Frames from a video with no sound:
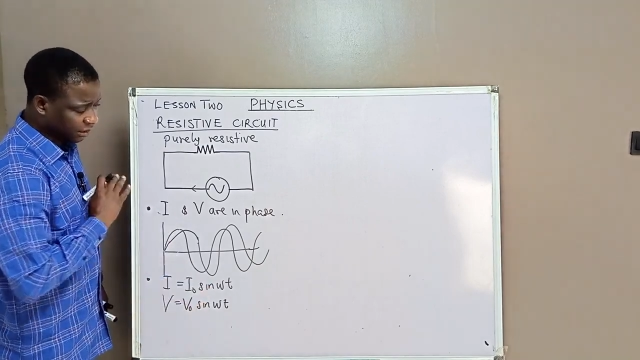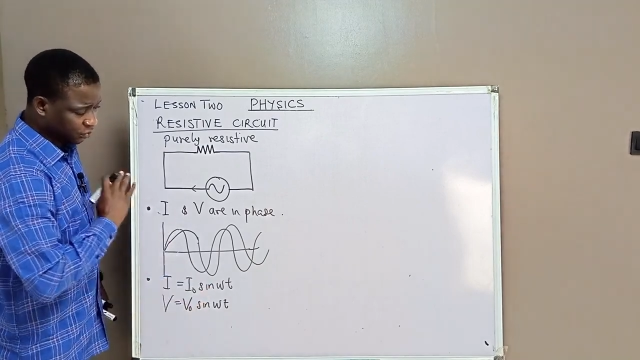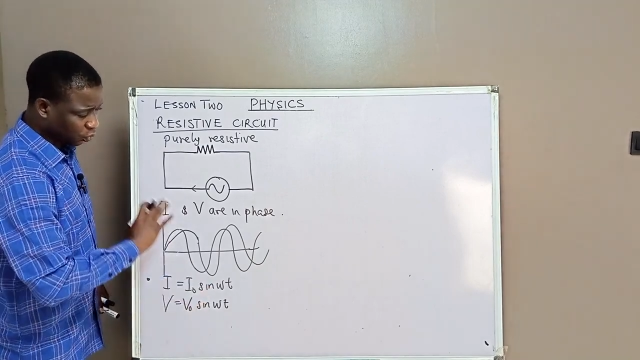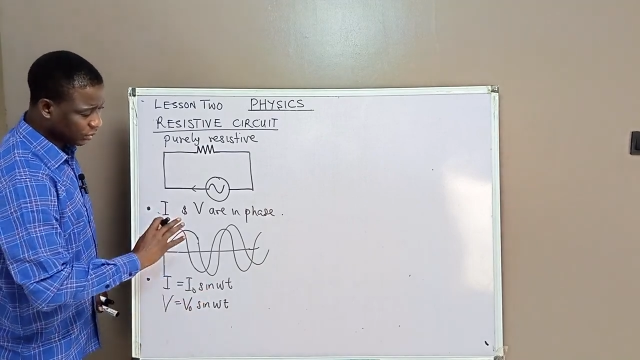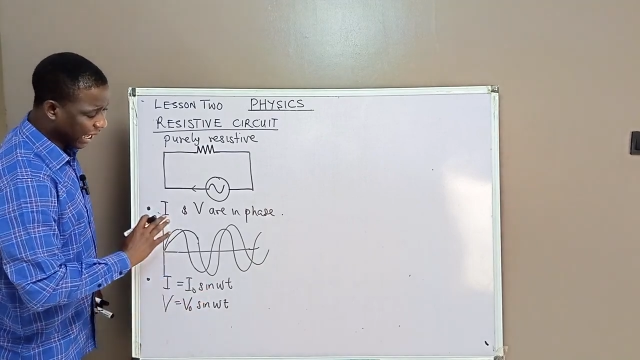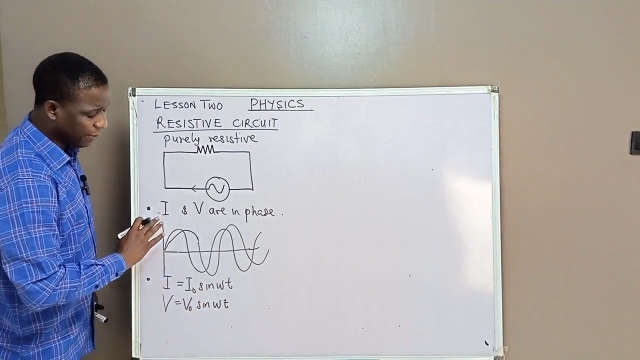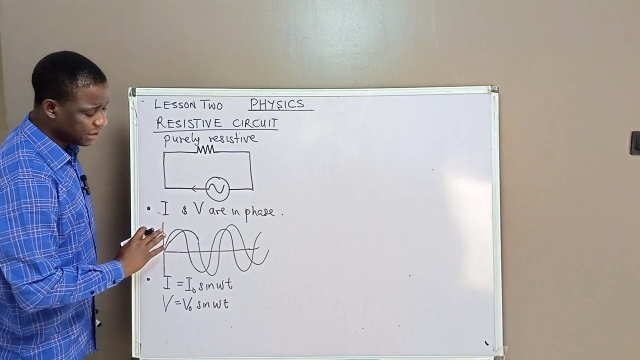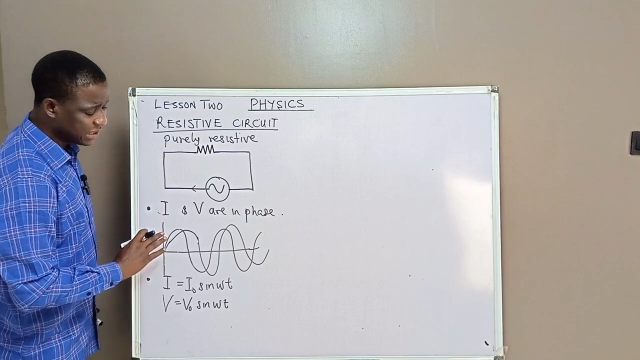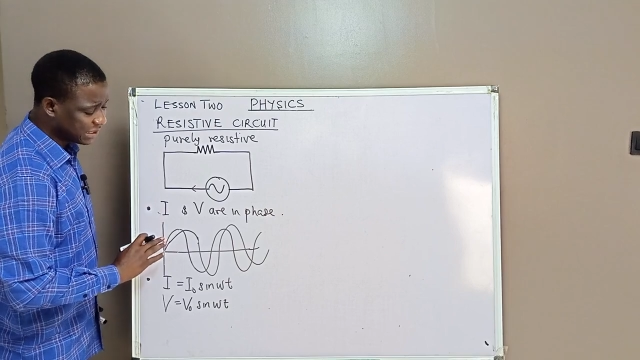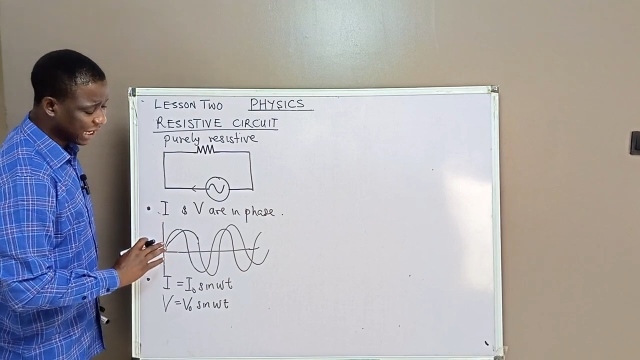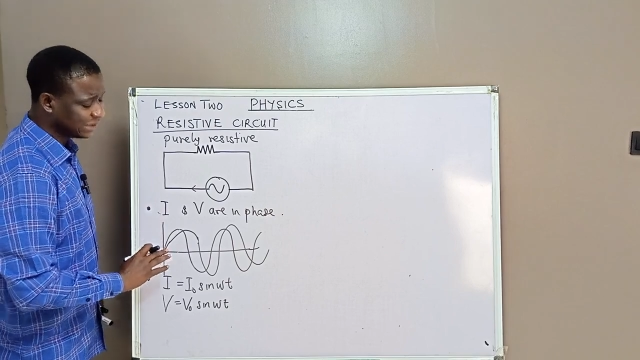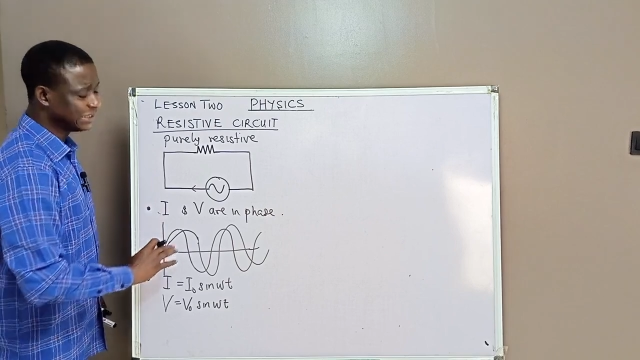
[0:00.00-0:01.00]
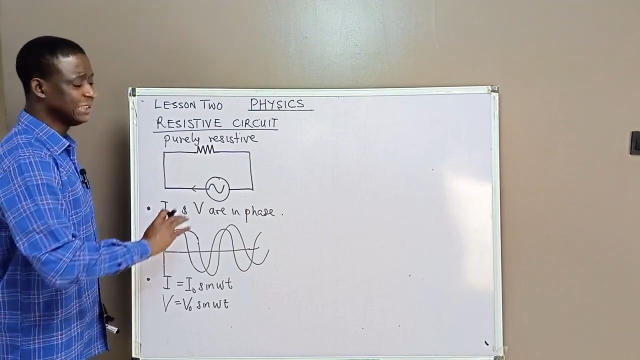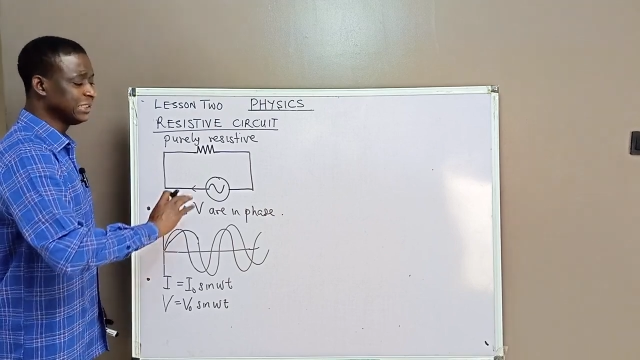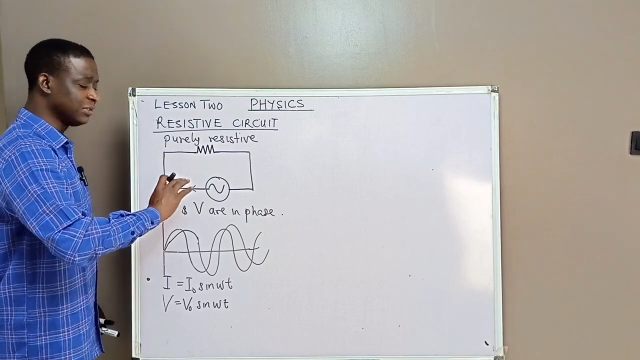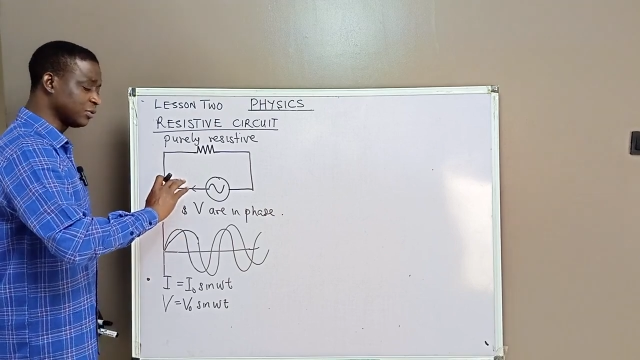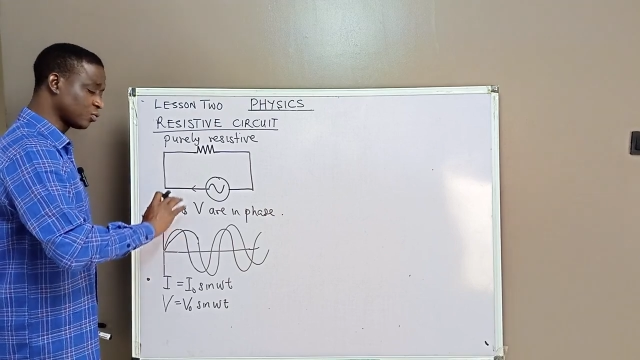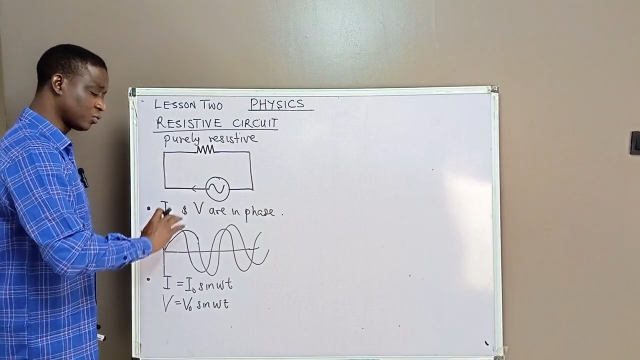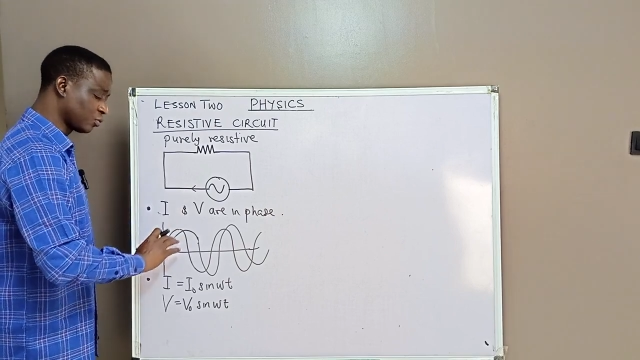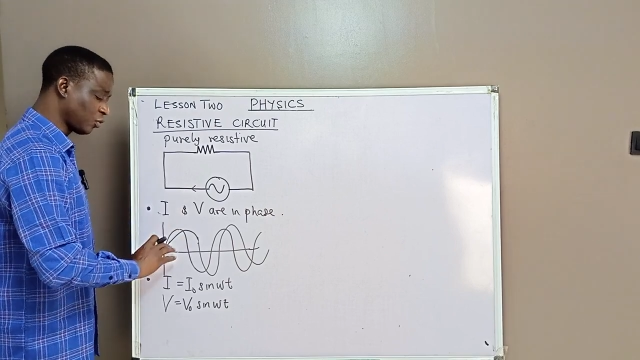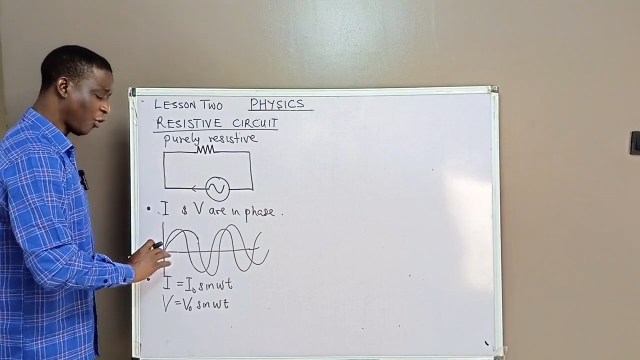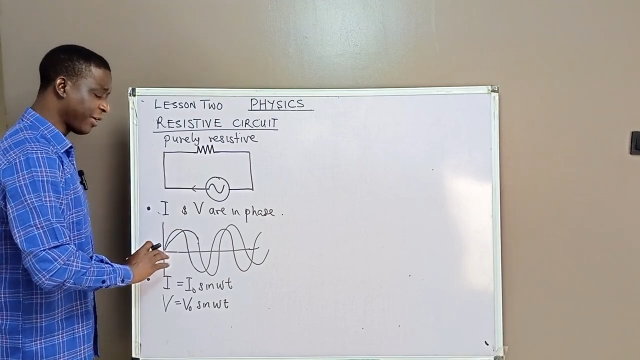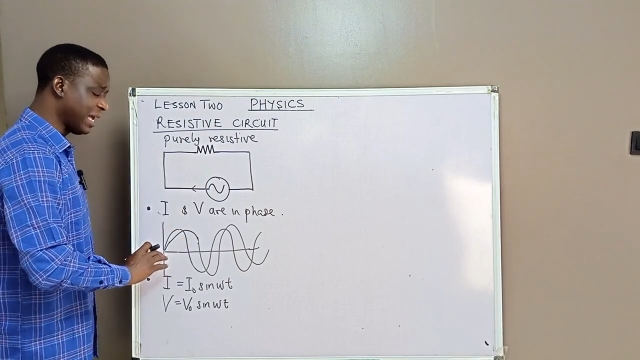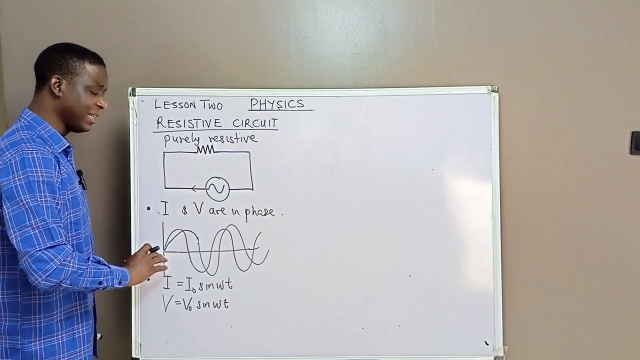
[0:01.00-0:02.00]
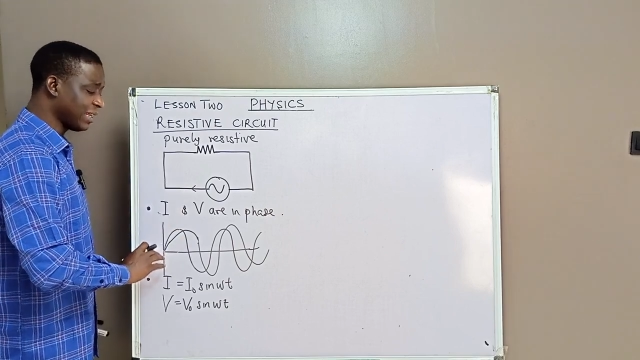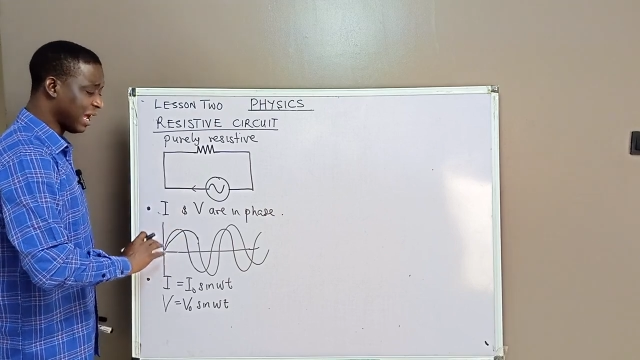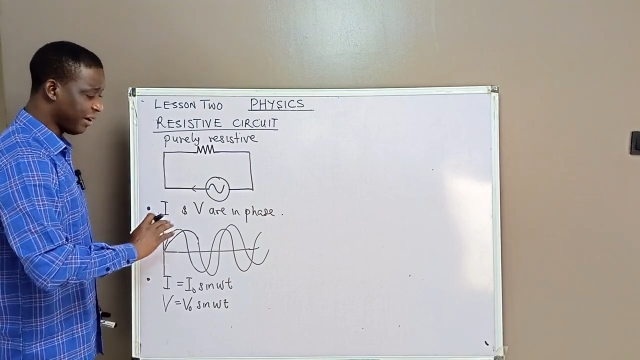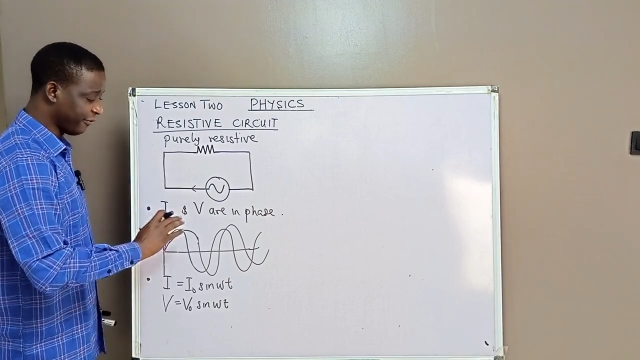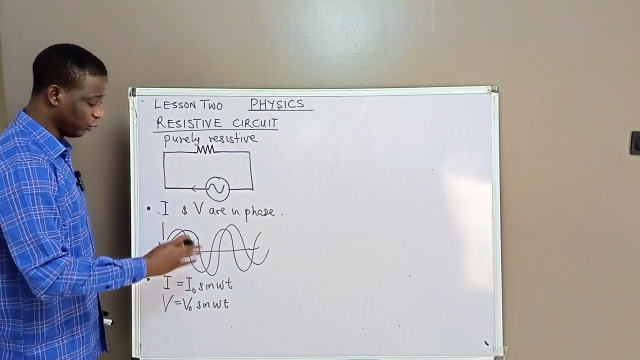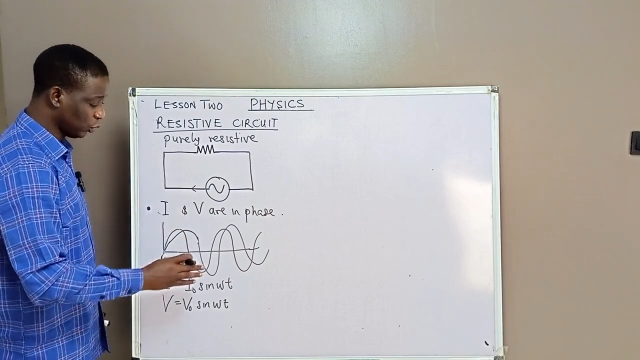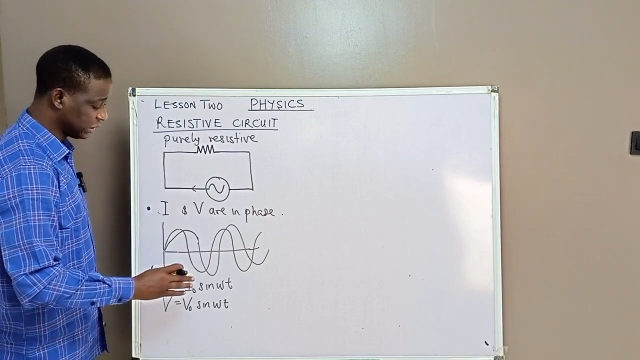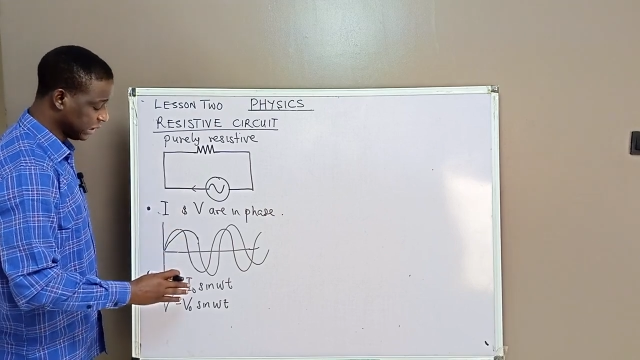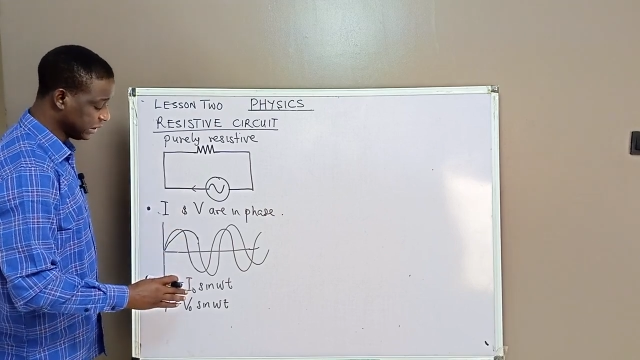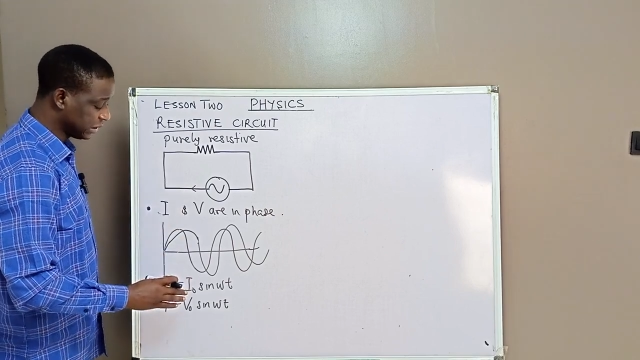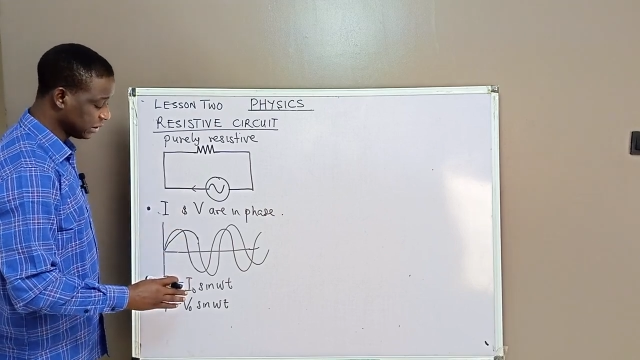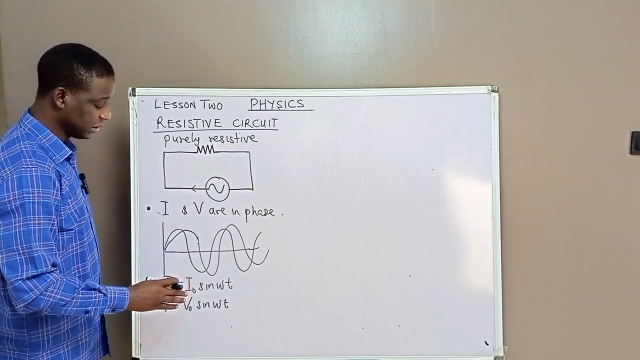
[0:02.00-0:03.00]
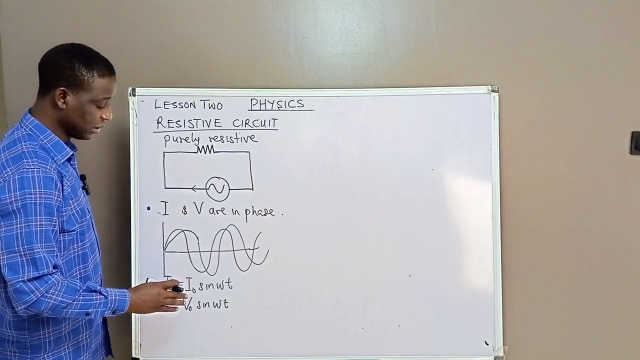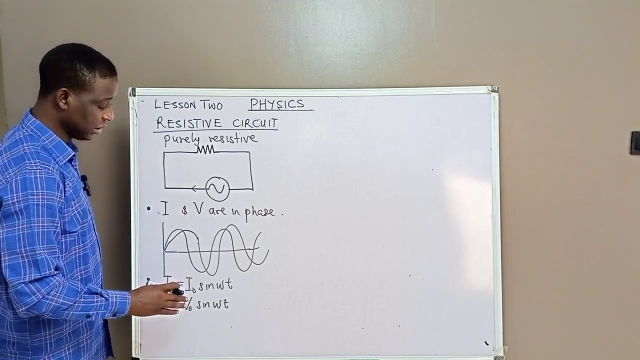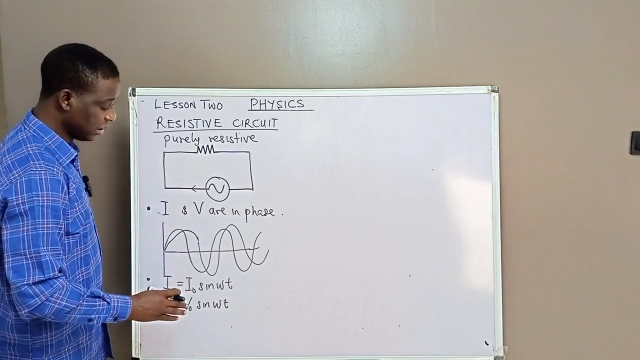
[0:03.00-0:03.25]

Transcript: So that means that the current and voltage